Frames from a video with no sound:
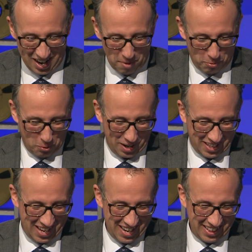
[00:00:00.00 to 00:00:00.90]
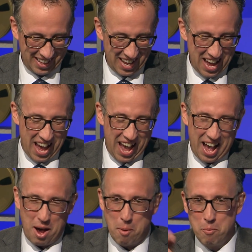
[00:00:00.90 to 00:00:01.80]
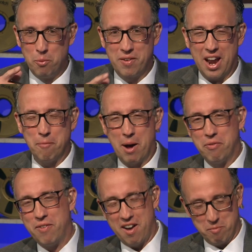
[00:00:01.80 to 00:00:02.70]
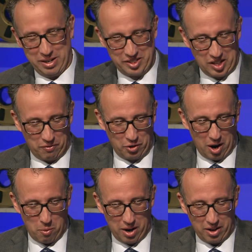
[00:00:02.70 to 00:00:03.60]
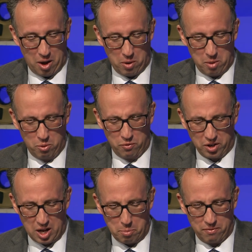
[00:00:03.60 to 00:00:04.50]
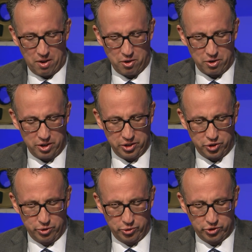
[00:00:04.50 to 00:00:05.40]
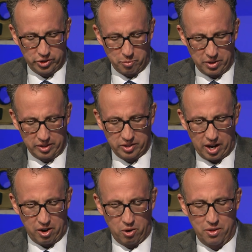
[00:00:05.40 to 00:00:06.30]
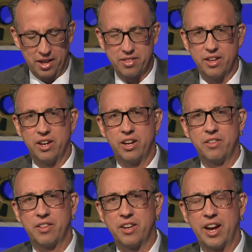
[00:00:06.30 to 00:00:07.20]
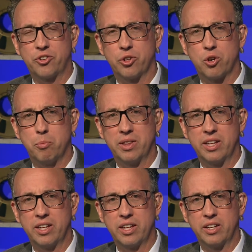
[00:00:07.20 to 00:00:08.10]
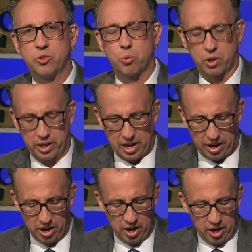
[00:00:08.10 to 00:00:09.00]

Uh, quite candidly. Exactly. Hey, uh, we've got about five minutes left here. I want to. I want to move to a couple of other issues. Some things that I know that the that the National Urban League is working on.